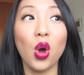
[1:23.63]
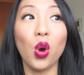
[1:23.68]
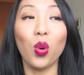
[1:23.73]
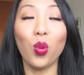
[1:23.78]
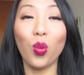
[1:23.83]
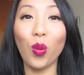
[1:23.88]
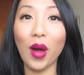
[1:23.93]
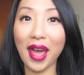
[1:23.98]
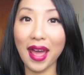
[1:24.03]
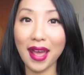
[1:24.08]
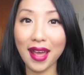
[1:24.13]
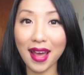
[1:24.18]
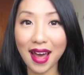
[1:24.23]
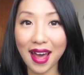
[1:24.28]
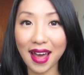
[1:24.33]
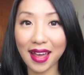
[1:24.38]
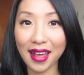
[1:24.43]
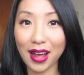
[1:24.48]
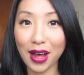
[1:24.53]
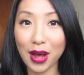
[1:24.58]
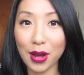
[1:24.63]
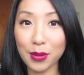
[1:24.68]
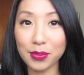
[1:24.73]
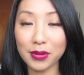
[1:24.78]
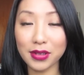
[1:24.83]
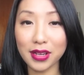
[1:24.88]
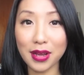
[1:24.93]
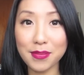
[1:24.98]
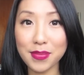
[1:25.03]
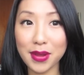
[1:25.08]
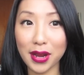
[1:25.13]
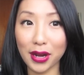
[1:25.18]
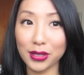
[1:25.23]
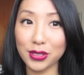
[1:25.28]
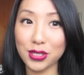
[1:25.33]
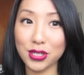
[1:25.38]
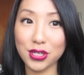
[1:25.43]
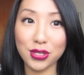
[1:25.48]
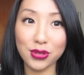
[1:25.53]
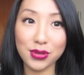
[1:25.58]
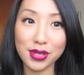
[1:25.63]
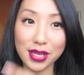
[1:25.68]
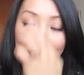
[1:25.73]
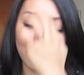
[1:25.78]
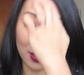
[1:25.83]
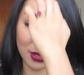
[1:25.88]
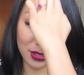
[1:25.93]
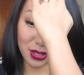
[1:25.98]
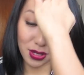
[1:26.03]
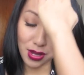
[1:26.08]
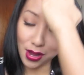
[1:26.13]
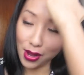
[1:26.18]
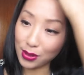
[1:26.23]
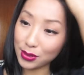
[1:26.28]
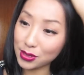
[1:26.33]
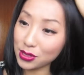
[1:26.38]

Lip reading: way high up compared to years ago.